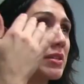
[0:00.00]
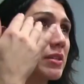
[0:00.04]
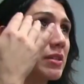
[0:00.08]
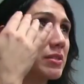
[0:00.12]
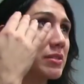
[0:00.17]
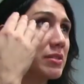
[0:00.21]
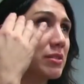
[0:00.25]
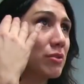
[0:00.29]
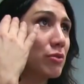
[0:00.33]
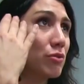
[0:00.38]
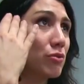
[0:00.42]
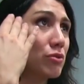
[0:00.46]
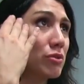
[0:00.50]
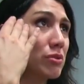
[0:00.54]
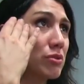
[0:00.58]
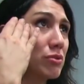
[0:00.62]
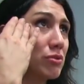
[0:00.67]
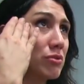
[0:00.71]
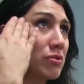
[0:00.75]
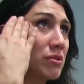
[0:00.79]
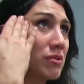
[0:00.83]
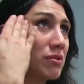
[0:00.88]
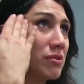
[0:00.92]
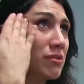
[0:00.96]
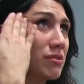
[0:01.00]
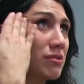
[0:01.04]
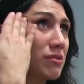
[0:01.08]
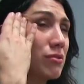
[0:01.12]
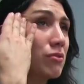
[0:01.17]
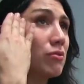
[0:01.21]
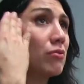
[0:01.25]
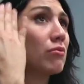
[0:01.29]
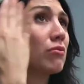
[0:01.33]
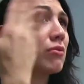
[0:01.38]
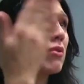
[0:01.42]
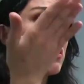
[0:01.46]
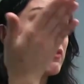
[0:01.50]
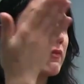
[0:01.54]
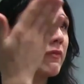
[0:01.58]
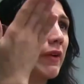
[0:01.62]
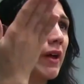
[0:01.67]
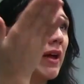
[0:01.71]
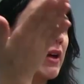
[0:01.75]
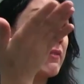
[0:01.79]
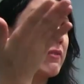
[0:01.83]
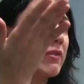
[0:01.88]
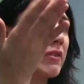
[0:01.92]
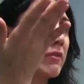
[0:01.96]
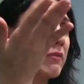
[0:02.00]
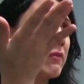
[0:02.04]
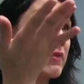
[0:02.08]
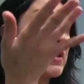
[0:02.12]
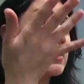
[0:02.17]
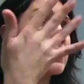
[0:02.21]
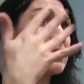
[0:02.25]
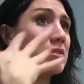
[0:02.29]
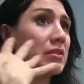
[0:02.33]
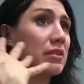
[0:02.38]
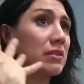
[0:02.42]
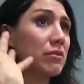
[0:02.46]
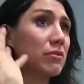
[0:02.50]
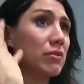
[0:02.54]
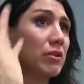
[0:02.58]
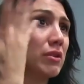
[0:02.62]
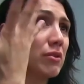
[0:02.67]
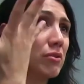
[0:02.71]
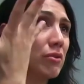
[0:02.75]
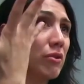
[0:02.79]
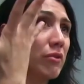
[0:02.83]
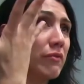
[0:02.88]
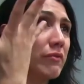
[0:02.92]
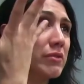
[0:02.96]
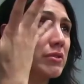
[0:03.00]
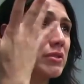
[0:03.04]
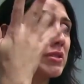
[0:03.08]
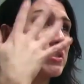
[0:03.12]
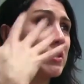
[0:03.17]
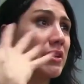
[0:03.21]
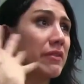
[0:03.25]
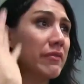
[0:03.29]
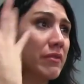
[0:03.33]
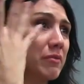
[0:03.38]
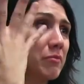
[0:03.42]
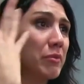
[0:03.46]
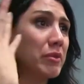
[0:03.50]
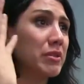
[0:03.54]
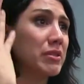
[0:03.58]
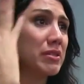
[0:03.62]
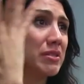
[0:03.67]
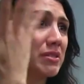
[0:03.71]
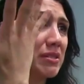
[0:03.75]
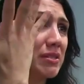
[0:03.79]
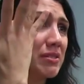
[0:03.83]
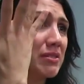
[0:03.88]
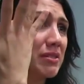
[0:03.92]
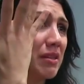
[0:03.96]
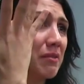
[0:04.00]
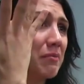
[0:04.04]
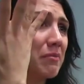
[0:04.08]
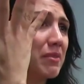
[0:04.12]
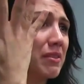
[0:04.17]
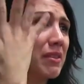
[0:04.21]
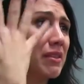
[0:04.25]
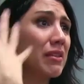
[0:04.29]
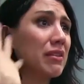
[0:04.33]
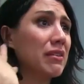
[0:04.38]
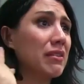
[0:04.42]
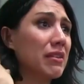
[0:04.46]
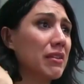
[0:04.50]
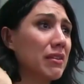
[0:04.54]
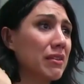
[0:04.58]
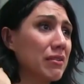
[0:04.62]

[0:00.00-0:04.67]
Like it's like you just you look for every reason, like you get nervous because every month is the same thing.